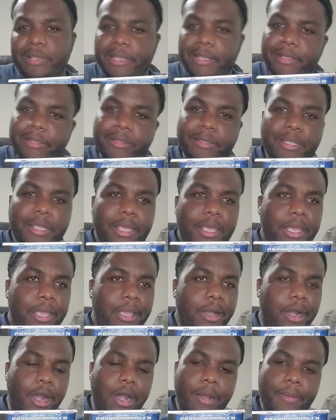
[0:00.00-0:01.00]
And
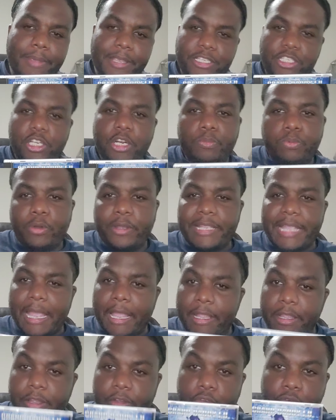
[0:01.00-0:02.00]
it's to the point
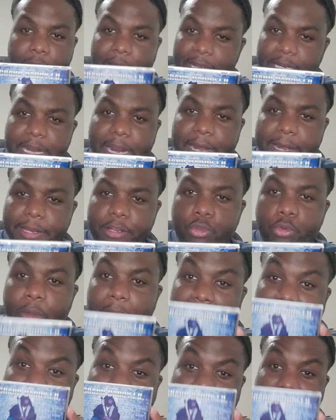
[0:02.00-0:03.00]
that Granddaddy U
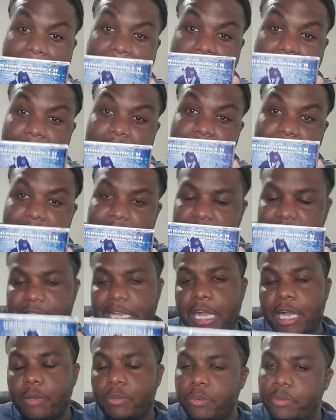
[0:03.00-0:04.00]
hated this
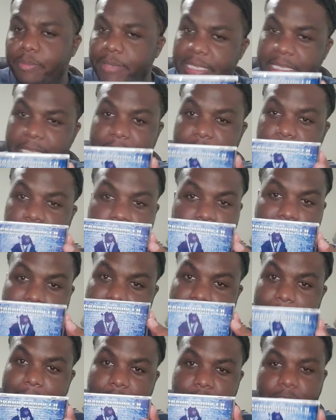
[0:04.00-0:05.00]
album. He
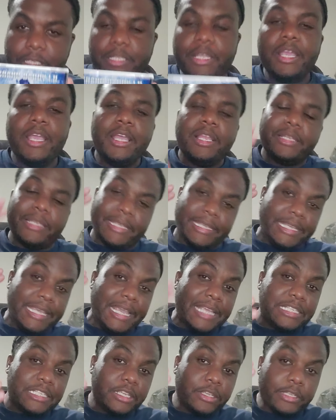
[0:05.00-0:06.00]
fucking hates it. Like, he
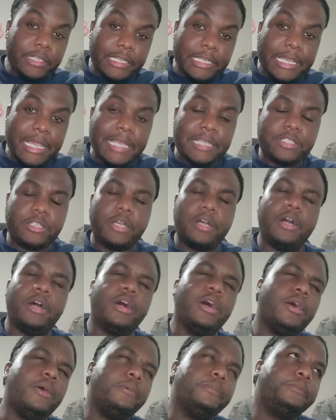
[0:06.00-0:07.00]
has
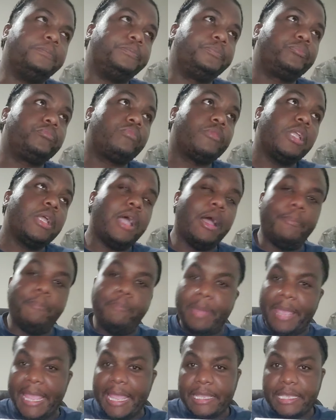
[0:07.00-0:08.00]
a
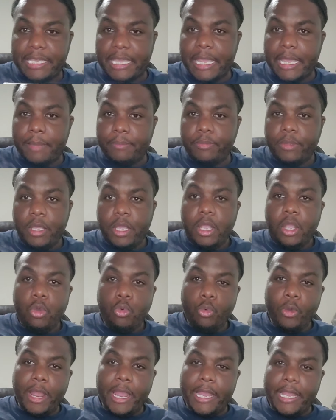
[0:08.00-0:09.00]
Bandcamp
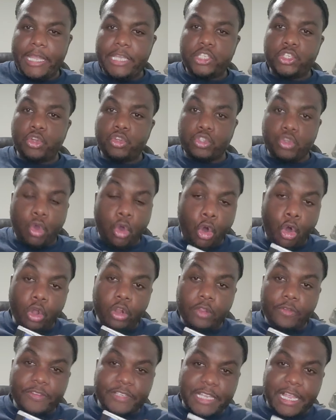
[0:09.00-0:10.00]
where he shows
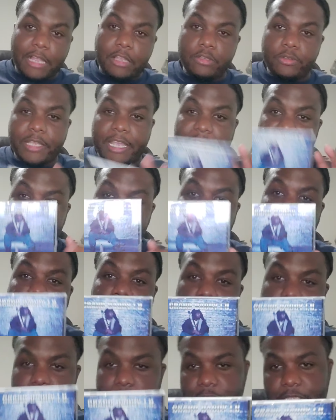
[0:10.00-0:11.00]
all of his albums except
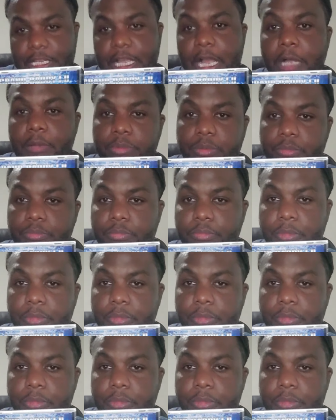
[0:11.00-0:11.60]
for this album.